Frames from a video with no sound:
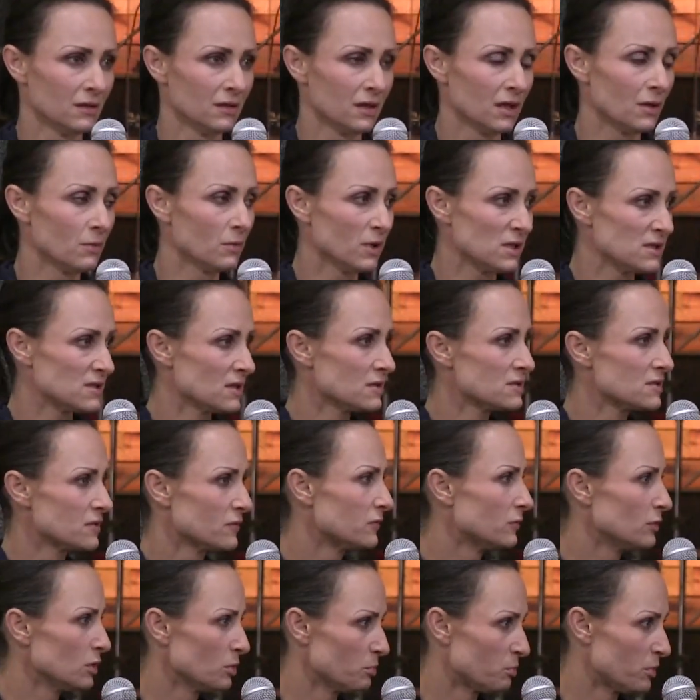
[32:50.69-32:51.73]
He wants us to
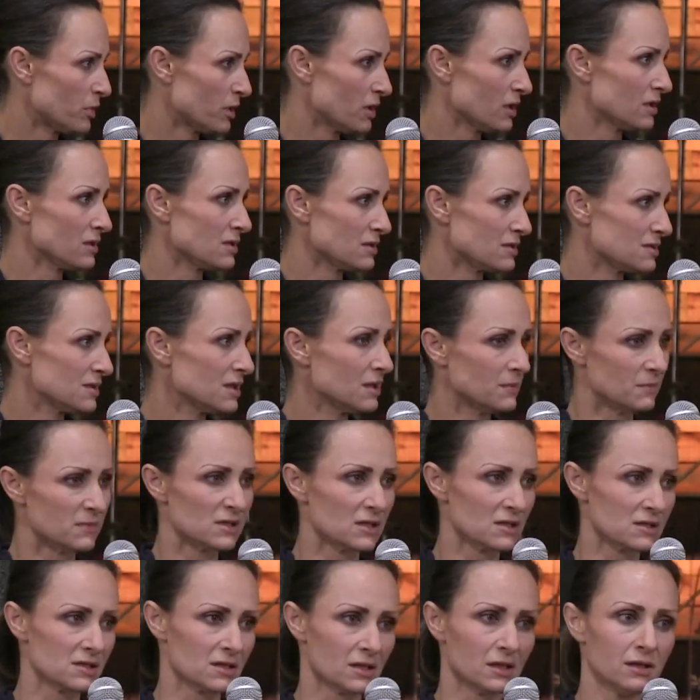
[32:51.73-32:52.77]
fall apart at the seams,
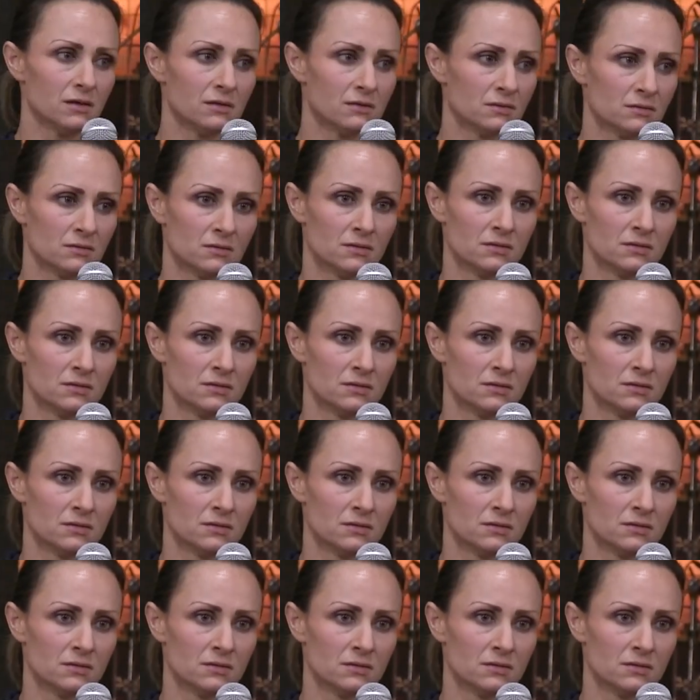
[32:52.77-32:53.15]
doesn't he?